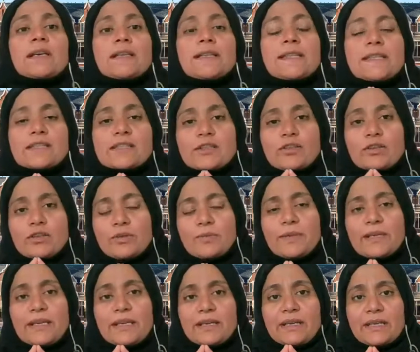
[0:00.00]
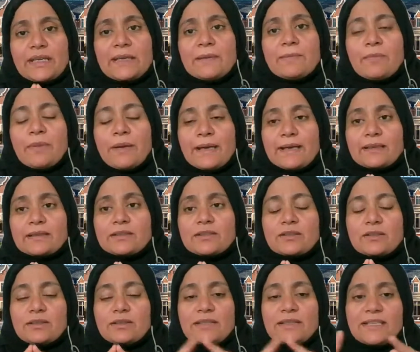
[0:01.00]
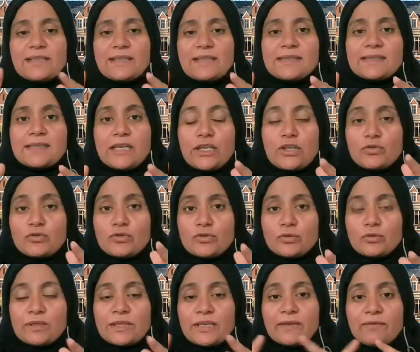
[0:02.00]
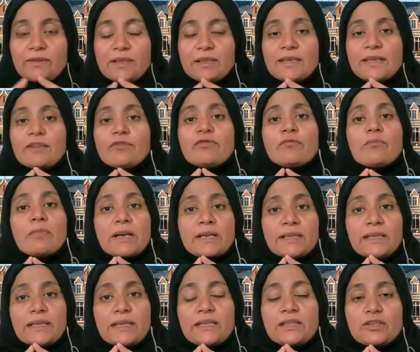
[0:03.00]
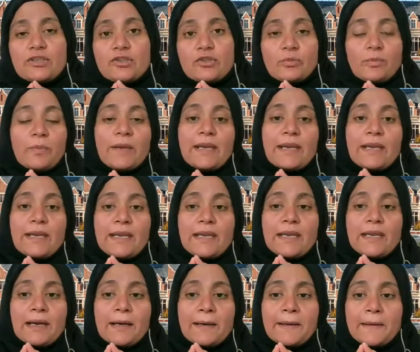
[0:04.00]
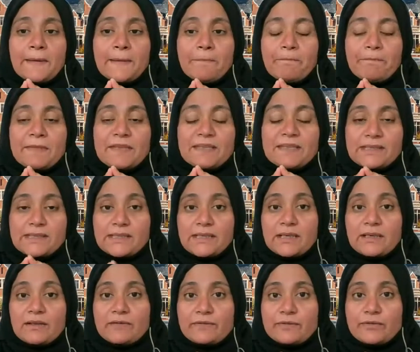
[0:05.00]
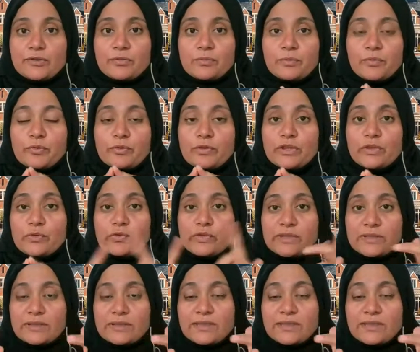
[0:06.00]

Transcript: there's going to be an impact. So let's say you don't have enough money to pay the staff to produce the